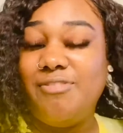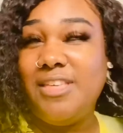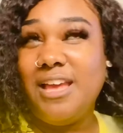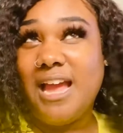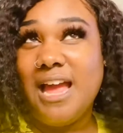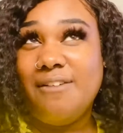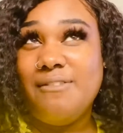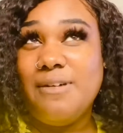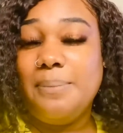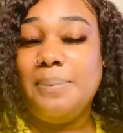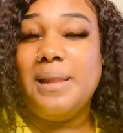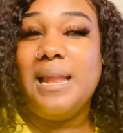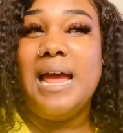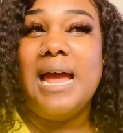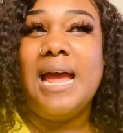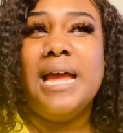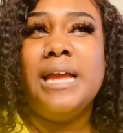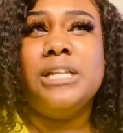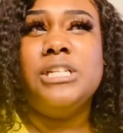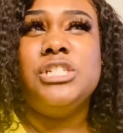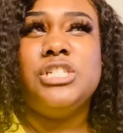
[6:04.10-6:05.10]
I've
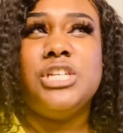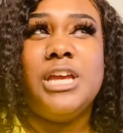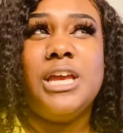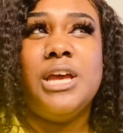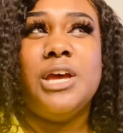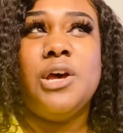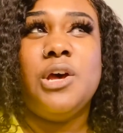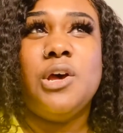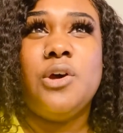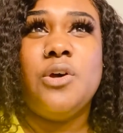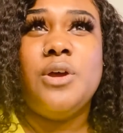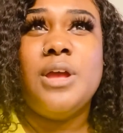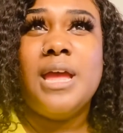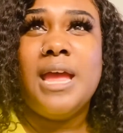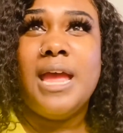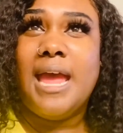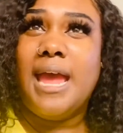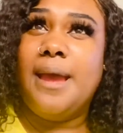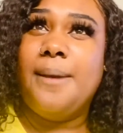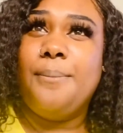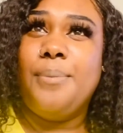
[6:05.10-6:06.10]
applied gel
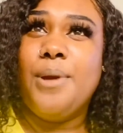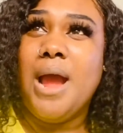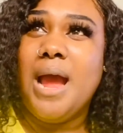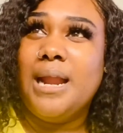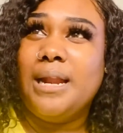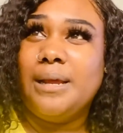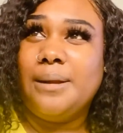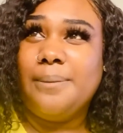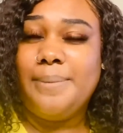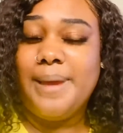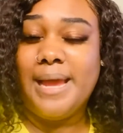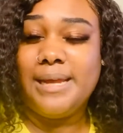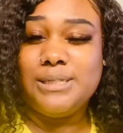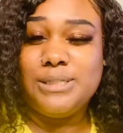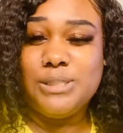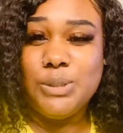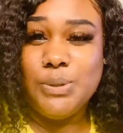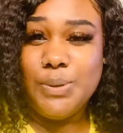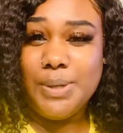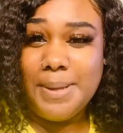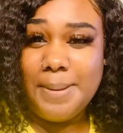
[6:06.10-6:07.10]
and product back
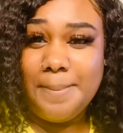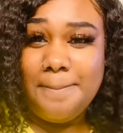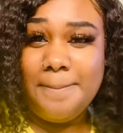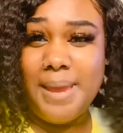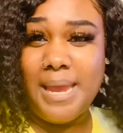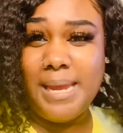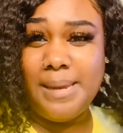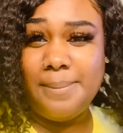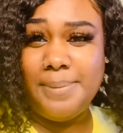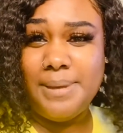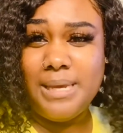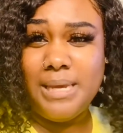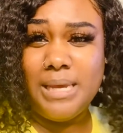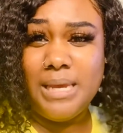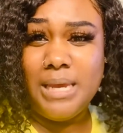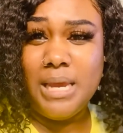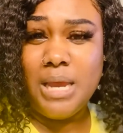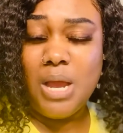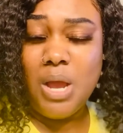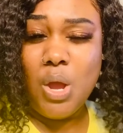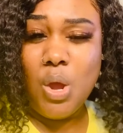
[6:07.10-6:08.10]
to it
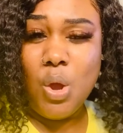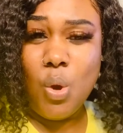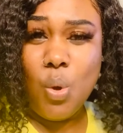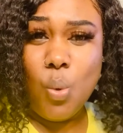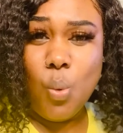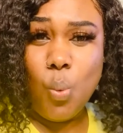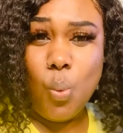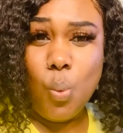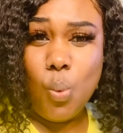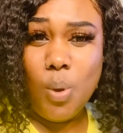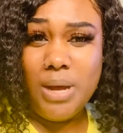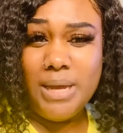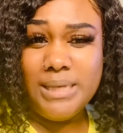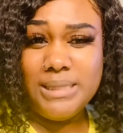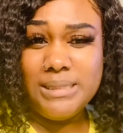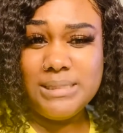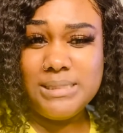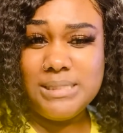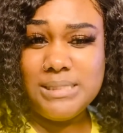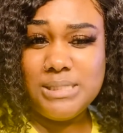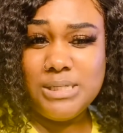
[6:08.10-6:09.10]
maybe
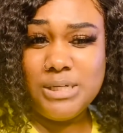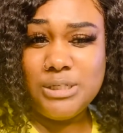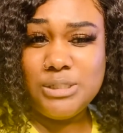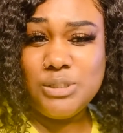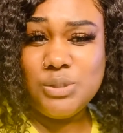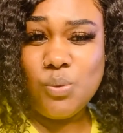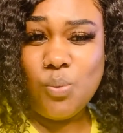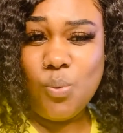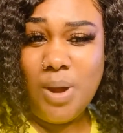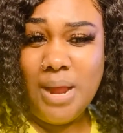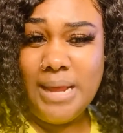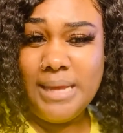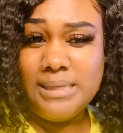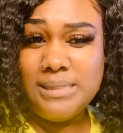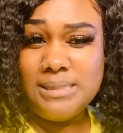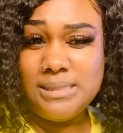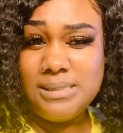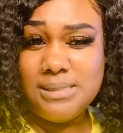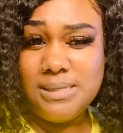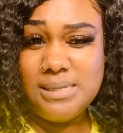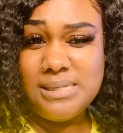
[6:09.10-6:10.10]
once or twice
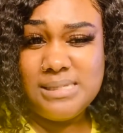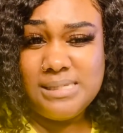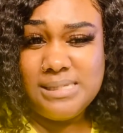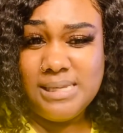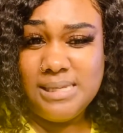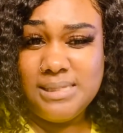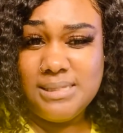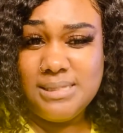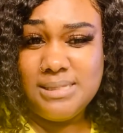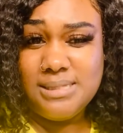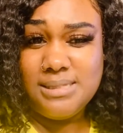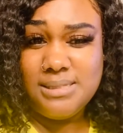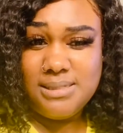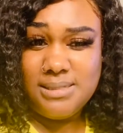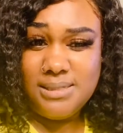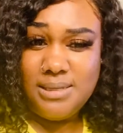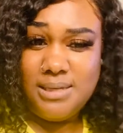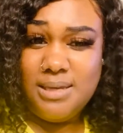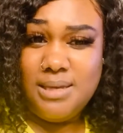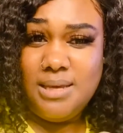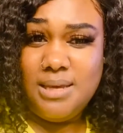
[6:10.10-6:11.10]
since
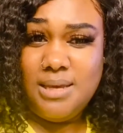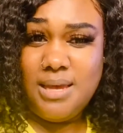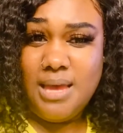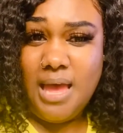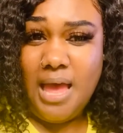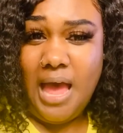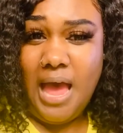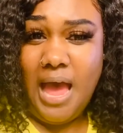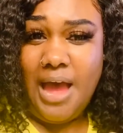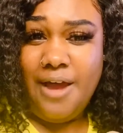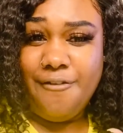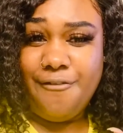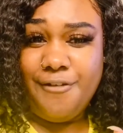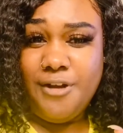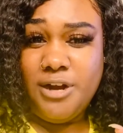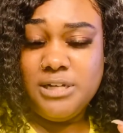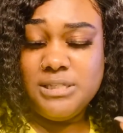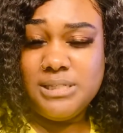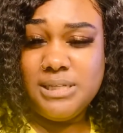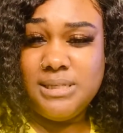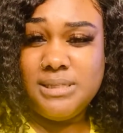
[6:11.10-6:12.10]
I
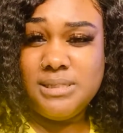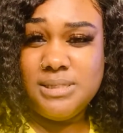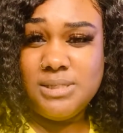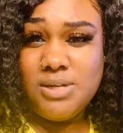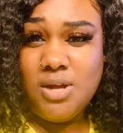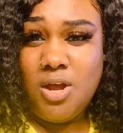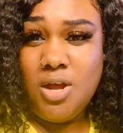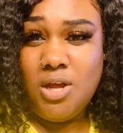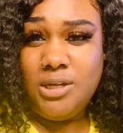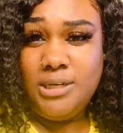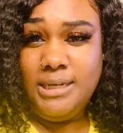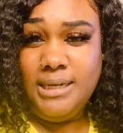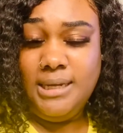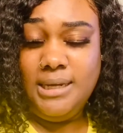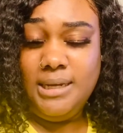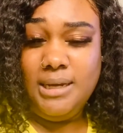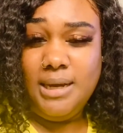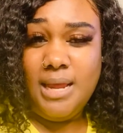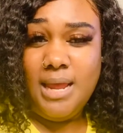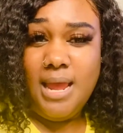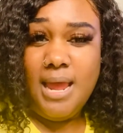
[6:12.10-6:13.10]
first installed
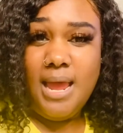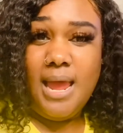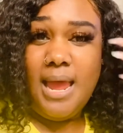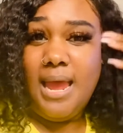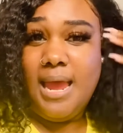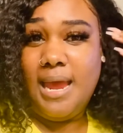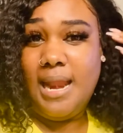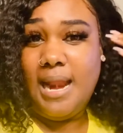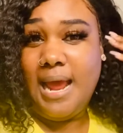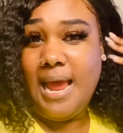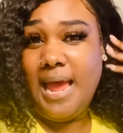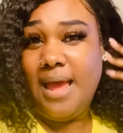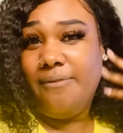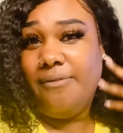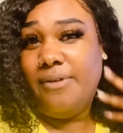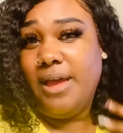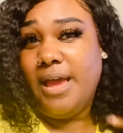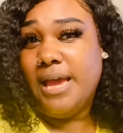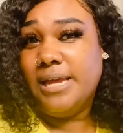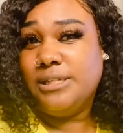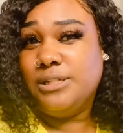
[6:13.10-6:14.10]
it. And I
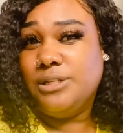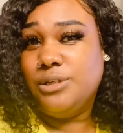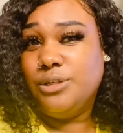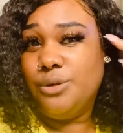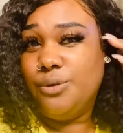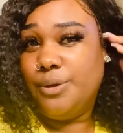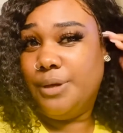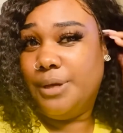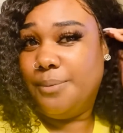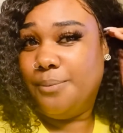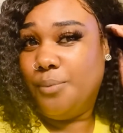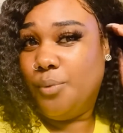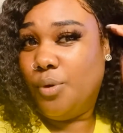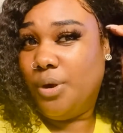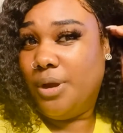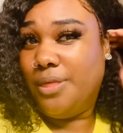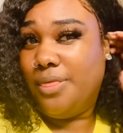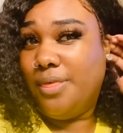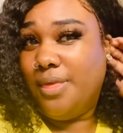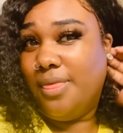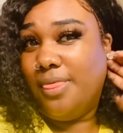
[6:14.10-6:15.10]
haven't had to do it more than